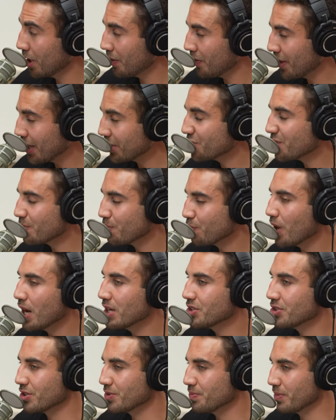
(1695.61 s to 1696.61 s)
that
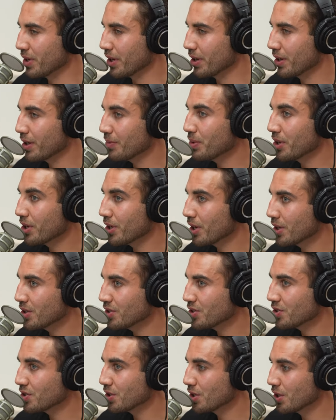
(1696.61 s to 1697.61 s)
surprises me
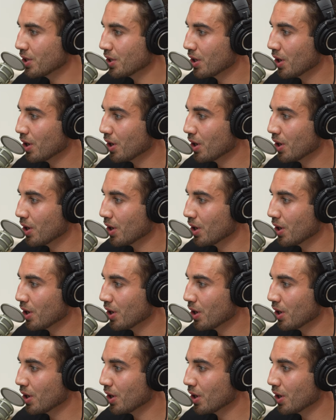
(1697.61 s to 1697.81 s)
because